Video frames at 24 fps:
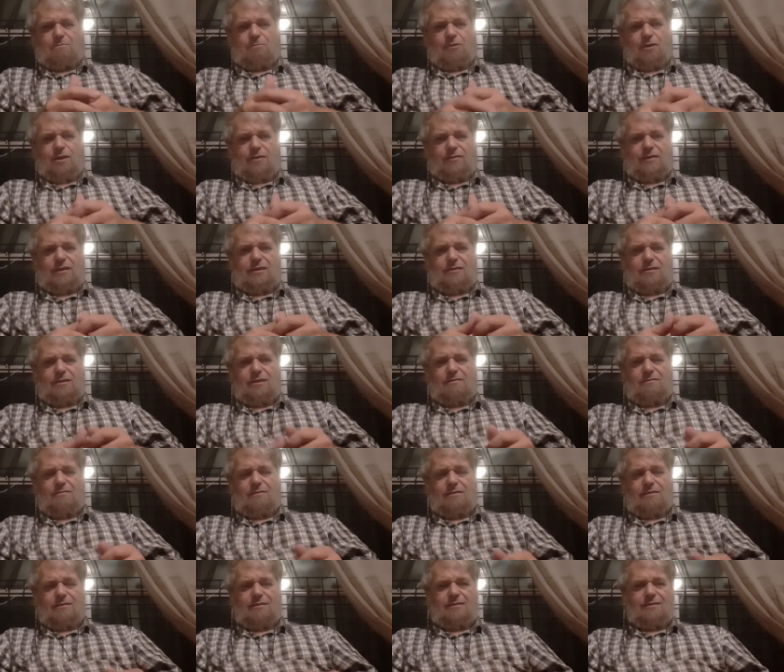with it
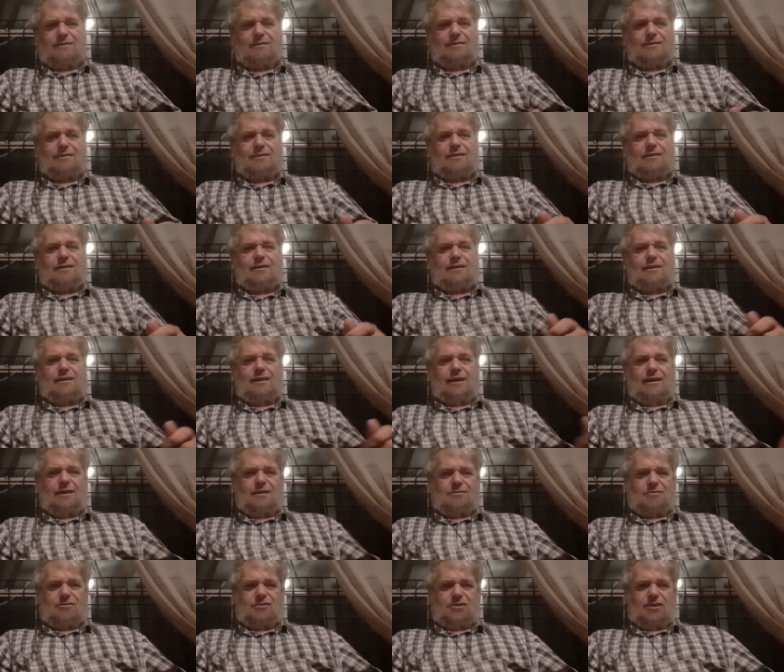
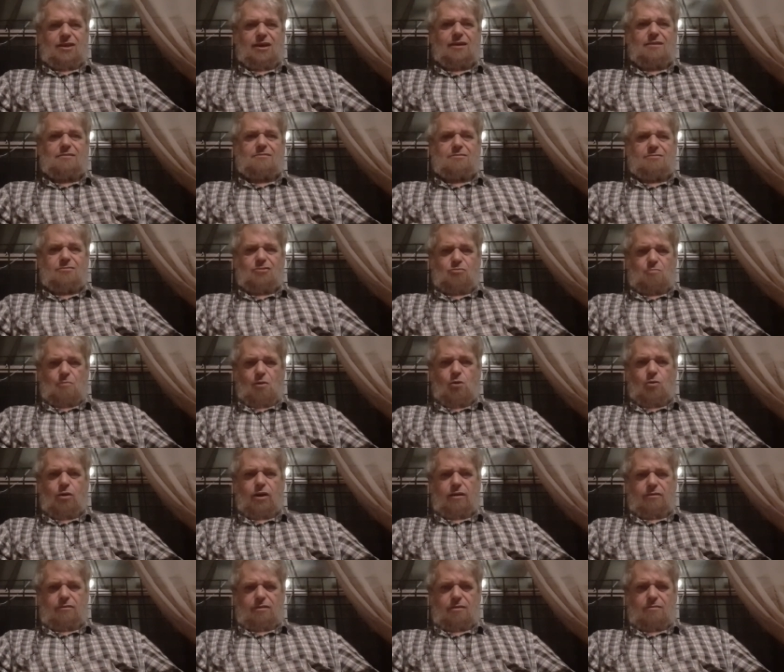and sit and smoke
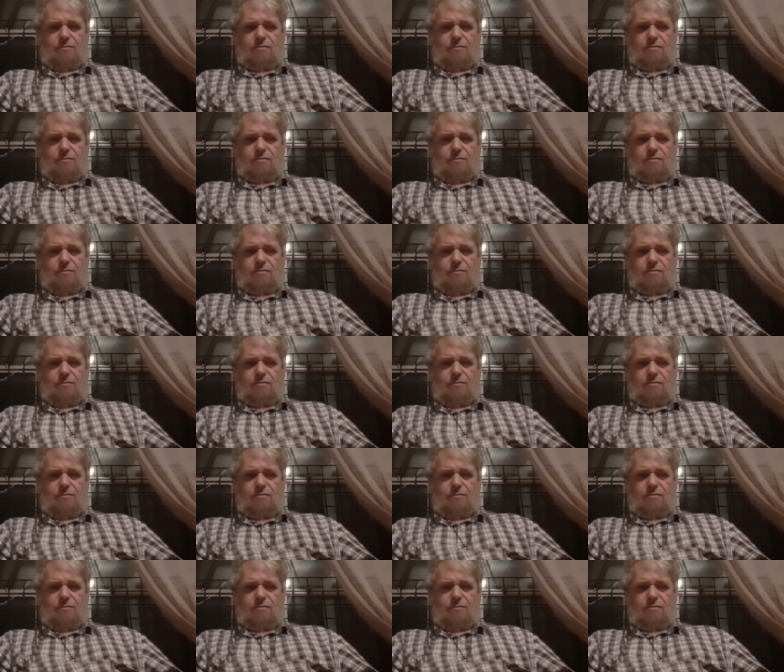it.